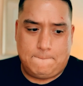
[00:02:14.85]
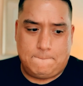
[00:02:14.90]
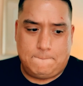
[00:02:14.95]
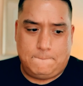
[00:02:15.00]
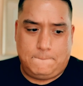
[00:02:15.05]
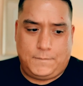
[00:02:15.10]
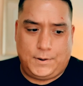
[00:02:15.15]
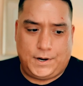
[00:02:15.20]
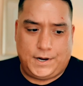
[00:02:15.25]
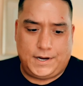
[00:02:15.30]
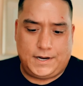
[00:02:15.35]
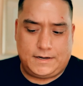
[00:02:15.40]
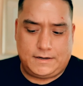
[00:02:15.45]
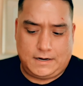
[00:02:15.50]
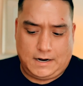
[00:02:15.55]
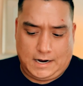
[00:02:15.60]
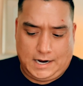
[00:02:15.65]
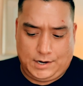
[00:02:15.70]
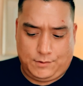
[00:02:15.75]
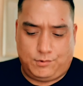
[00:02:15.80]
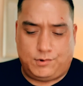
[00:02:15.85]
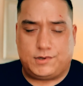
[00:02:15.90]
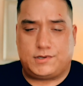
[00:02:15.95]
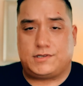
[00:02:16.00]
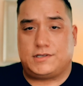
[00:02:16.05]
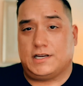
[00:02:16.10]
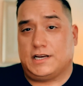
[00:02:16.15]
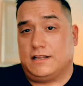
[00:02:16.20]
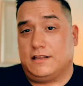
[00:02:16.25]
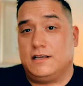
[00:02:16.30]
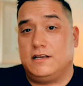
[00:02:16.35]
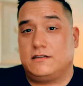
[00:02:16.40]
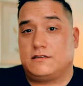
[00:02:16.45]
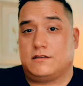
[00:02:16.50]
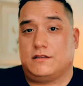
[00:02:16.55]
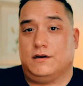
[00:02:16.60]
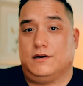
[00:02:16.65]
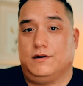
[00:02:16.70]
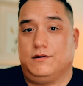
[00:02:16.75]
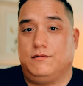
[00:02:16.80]
But I will say this
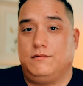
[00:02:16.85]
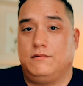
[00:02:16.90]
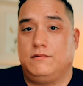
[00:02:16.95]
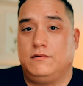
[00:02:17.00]
though.